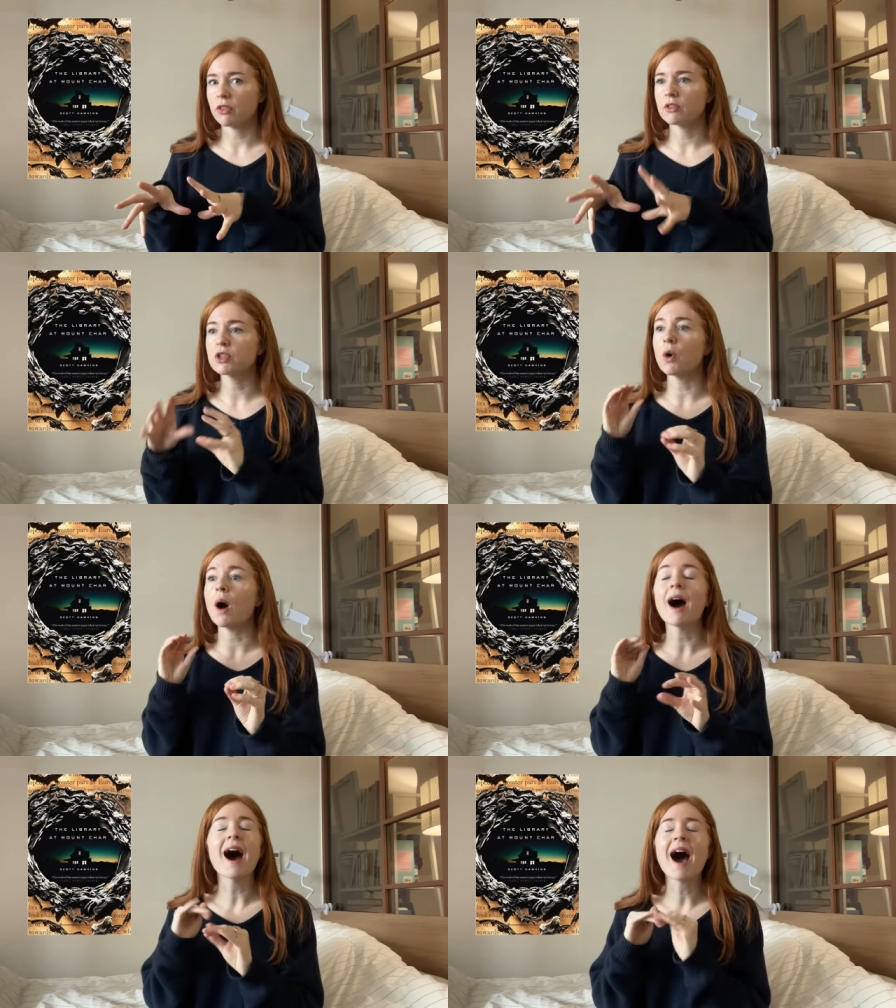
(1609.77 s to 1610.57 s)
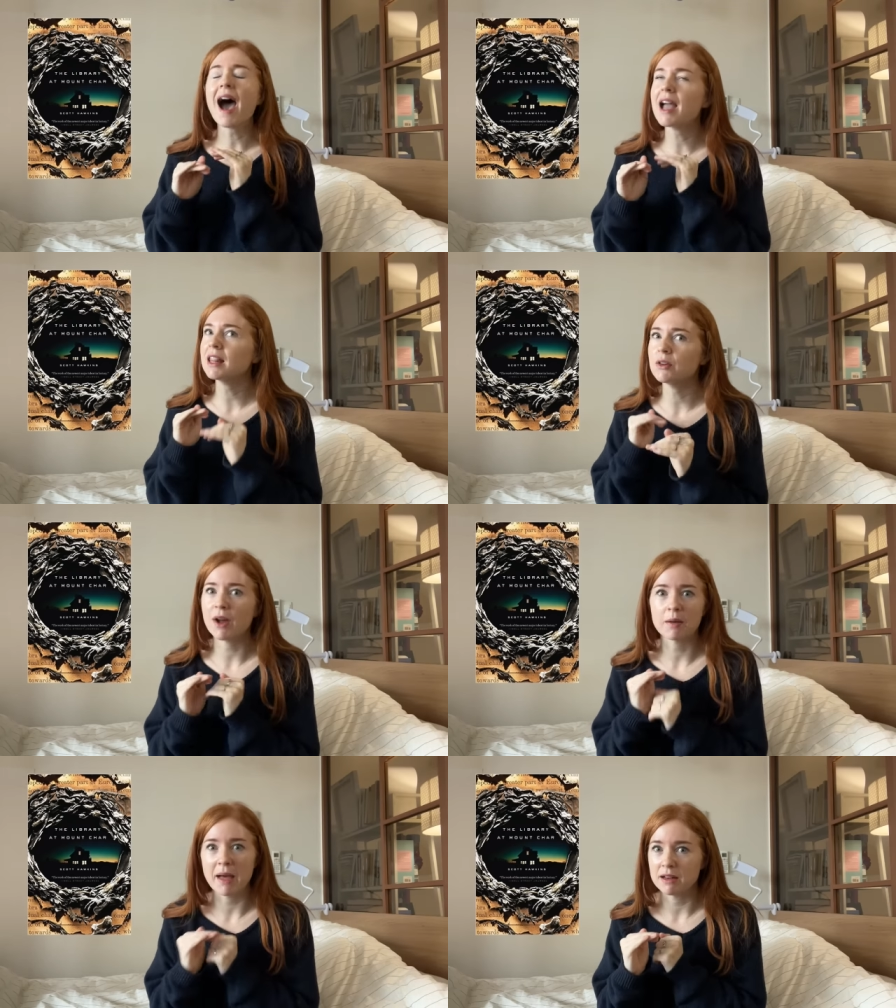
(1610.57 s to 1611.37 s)
So highly
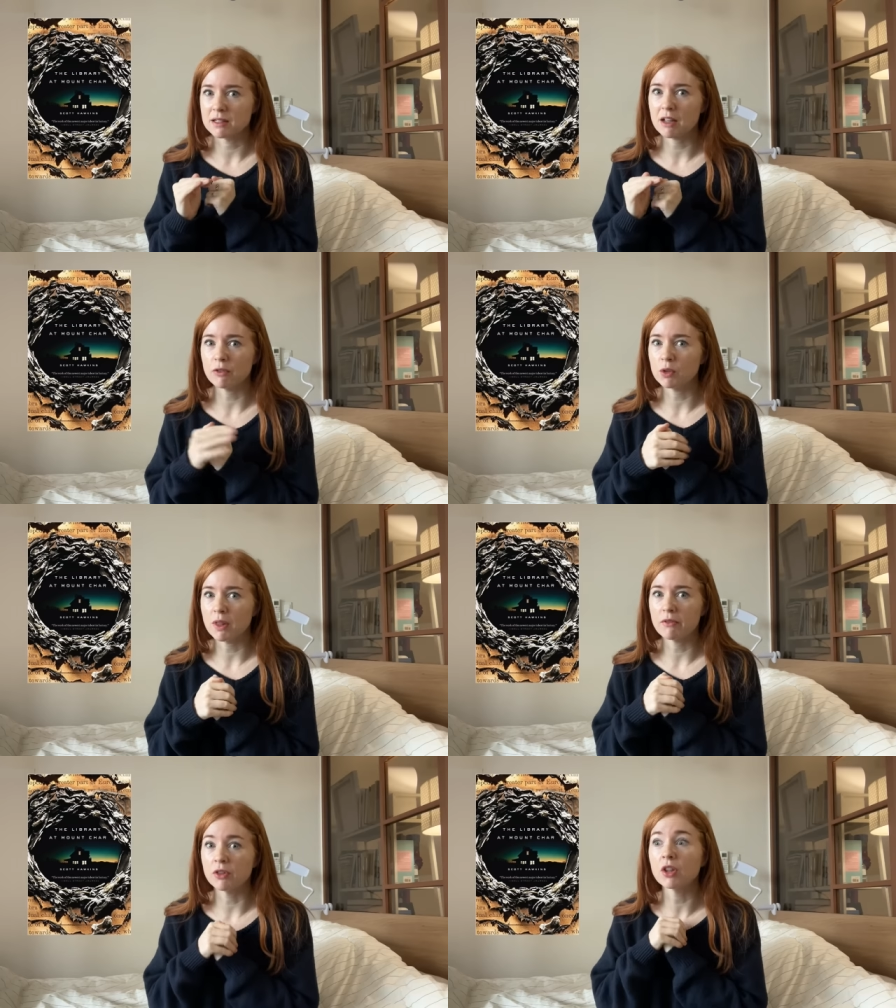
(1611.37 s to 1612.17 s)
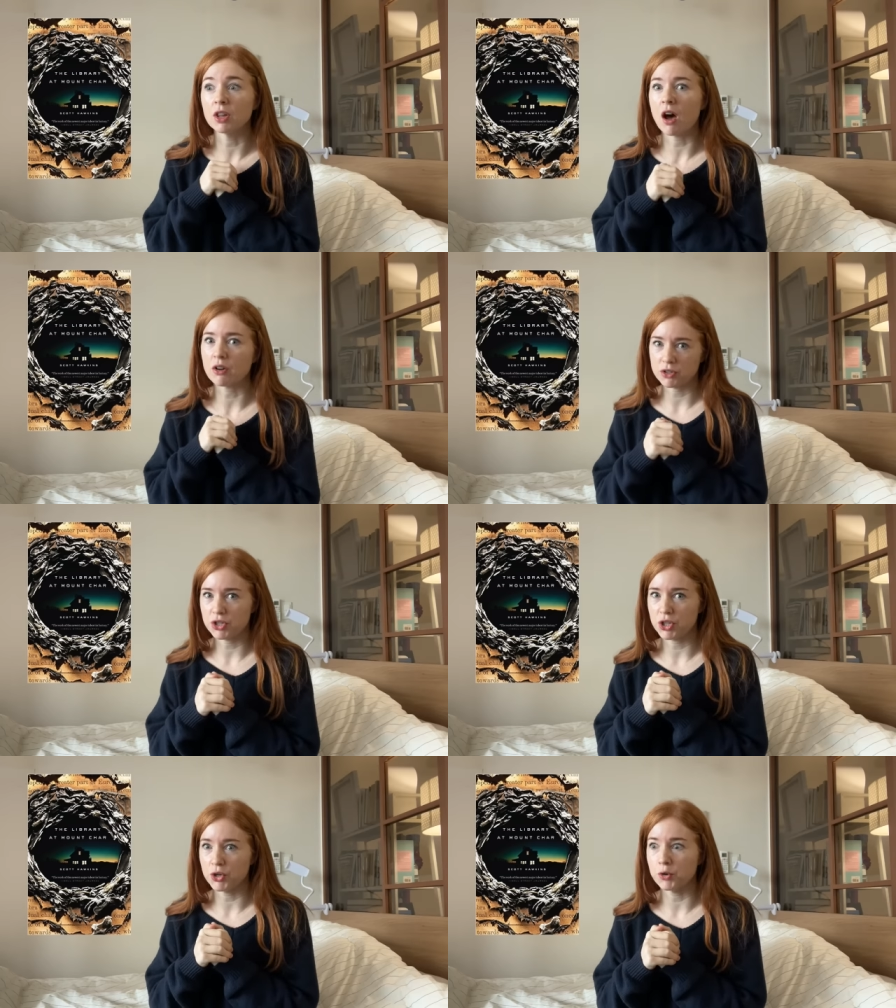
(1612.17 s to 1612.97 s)
recommend if you loved The Locked
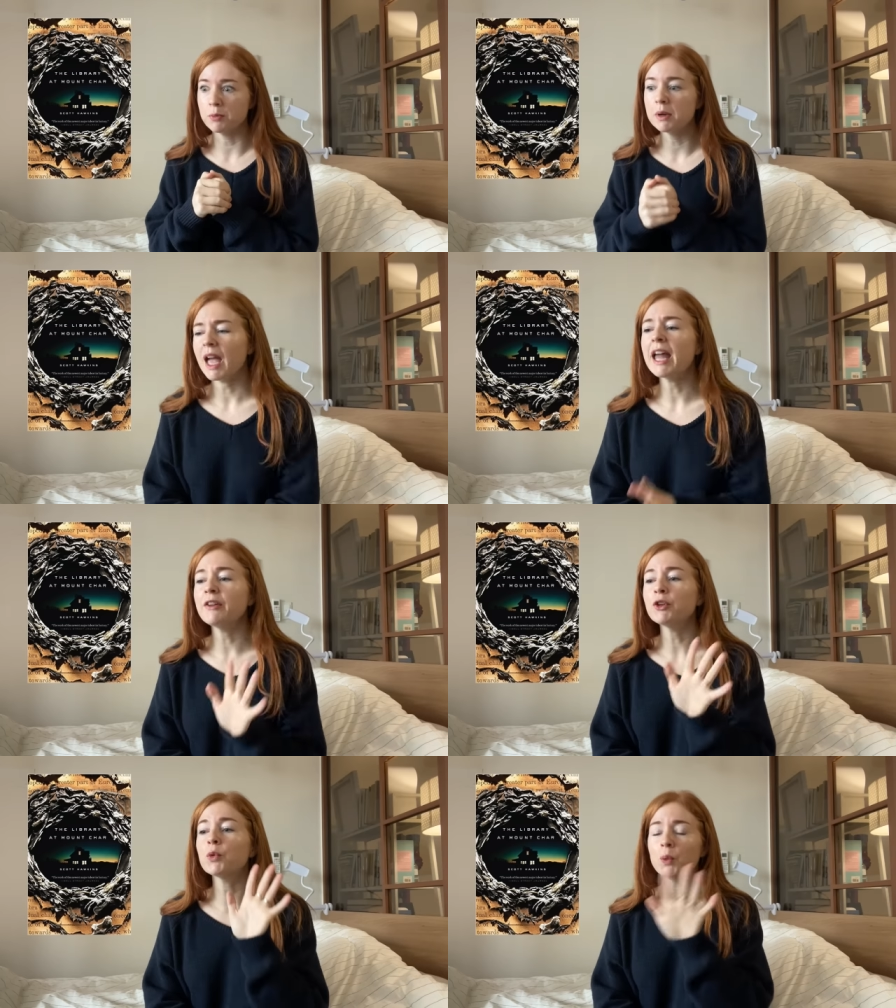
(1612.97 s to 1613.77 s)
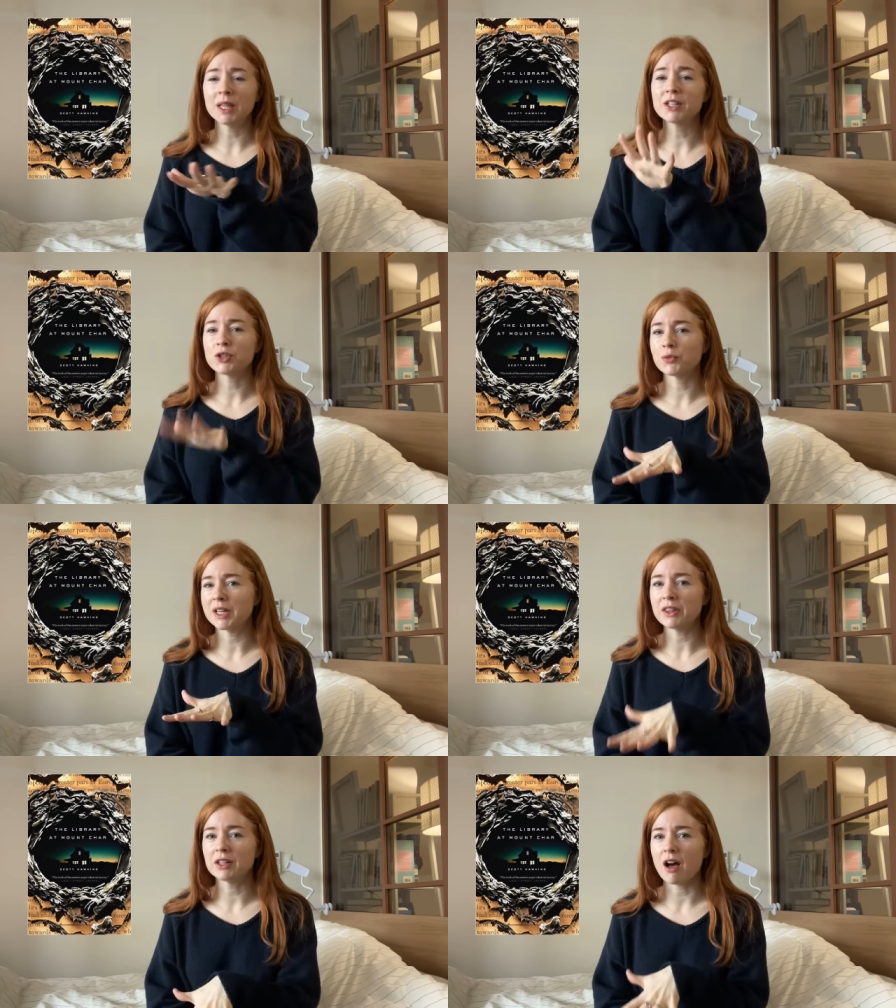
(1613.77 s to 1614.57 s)
Tomb, and if you're willing to
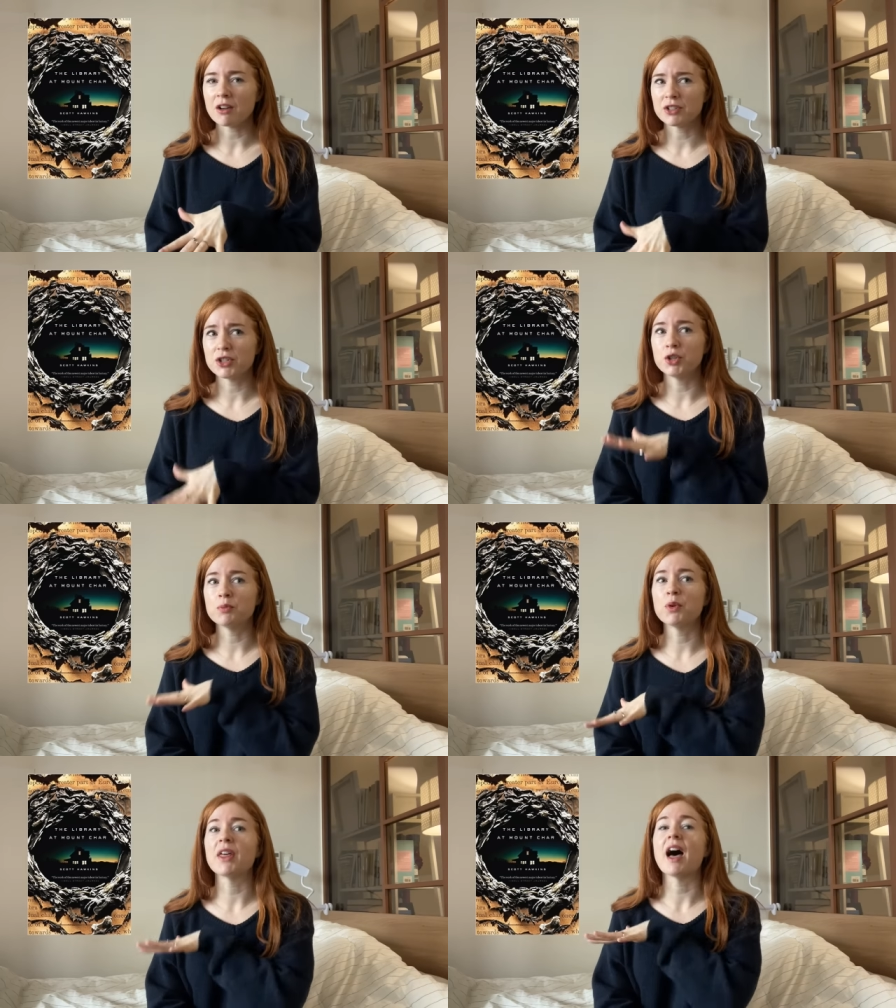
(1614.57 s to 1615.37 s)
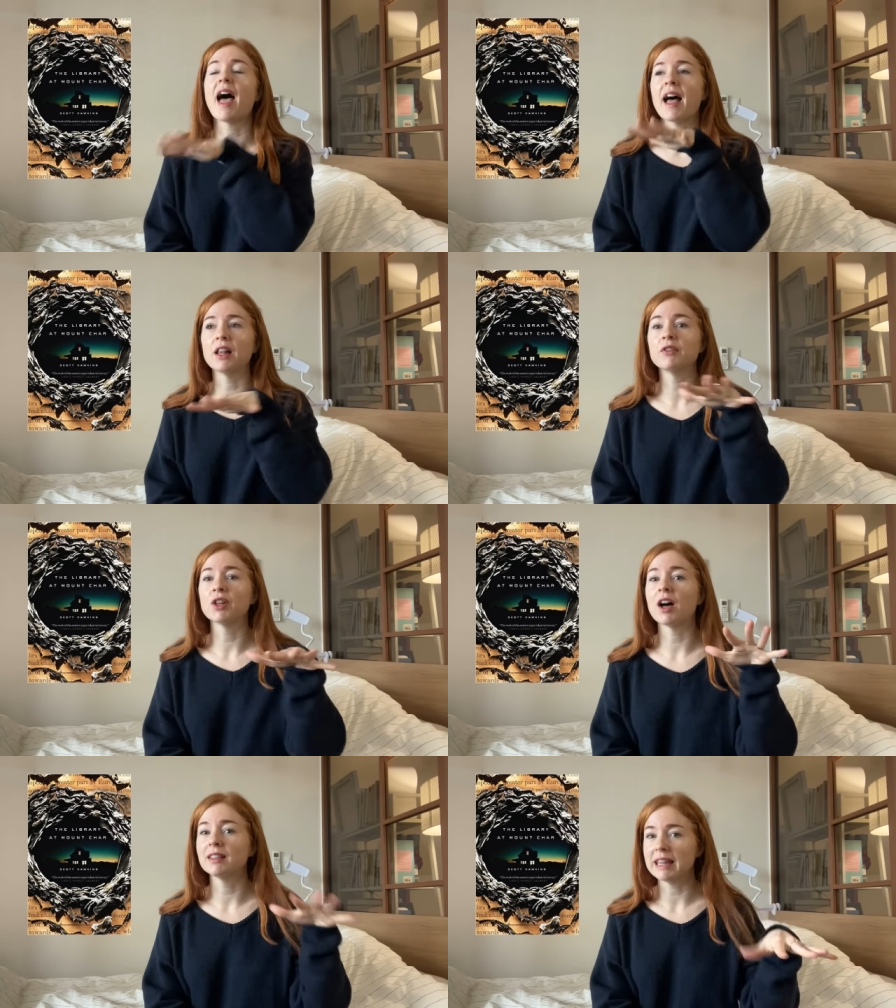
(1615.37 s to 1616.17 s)
read The Locked Tomb with a hell of a
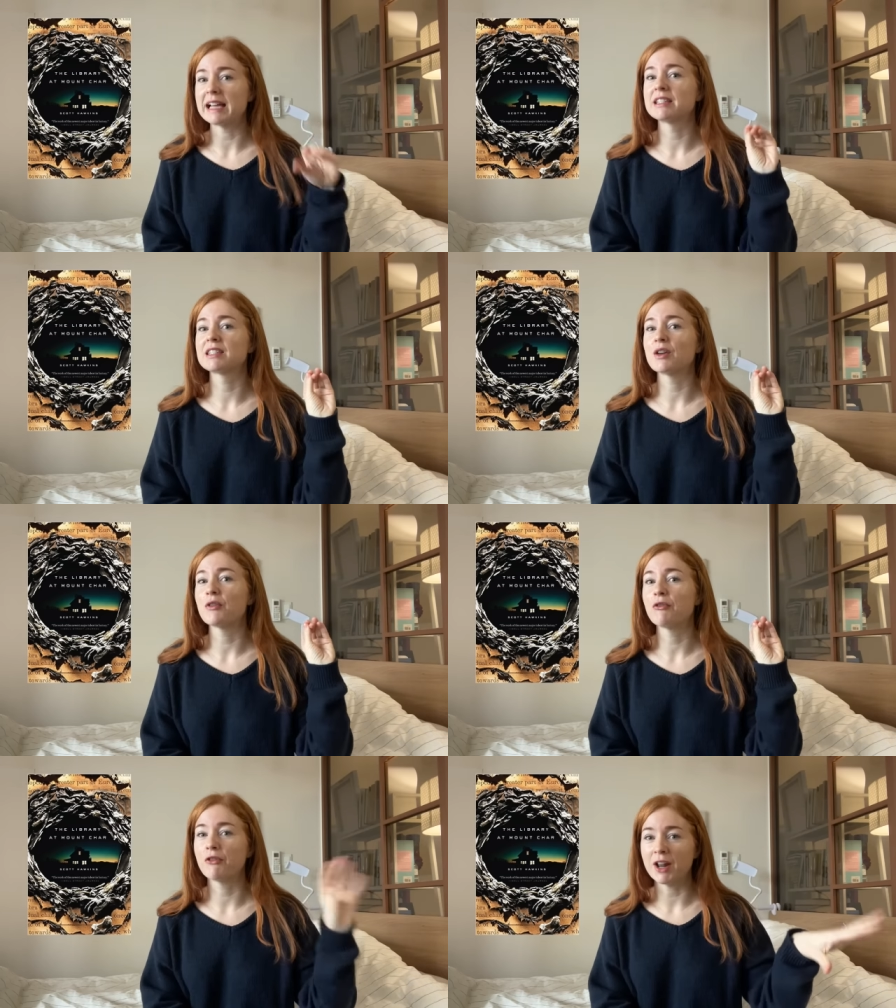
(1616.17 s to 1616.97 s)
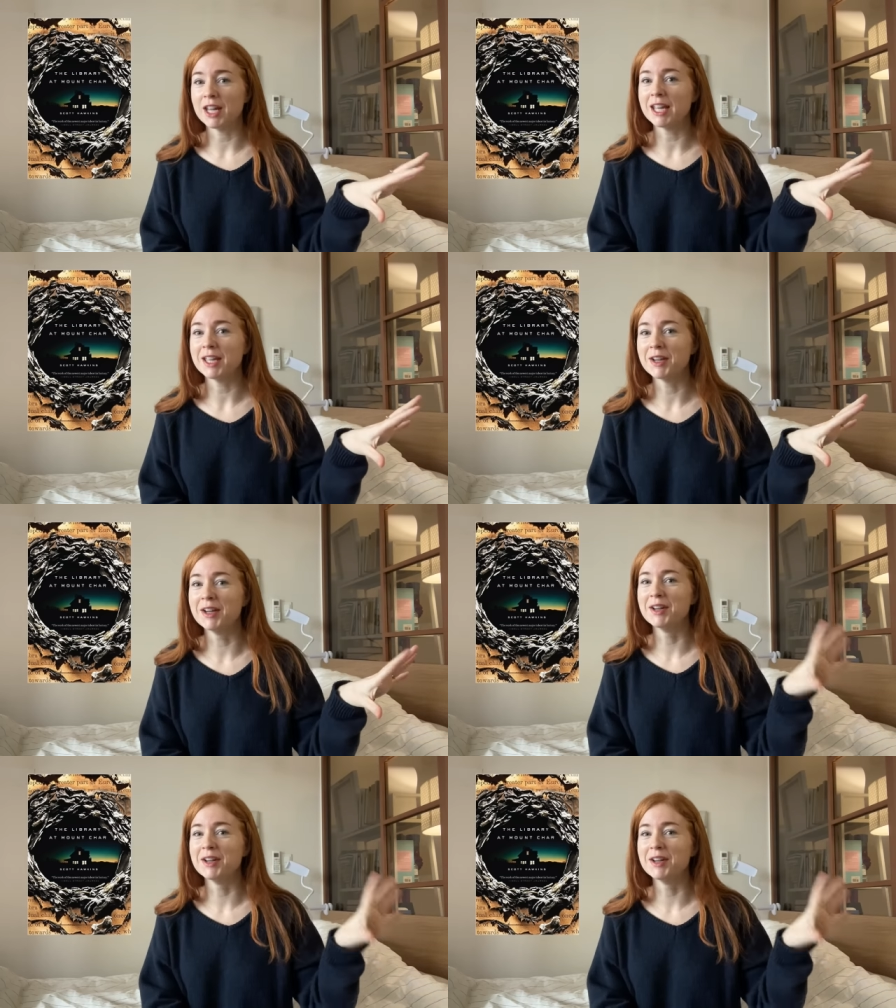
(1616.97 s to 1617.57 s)
lot less funny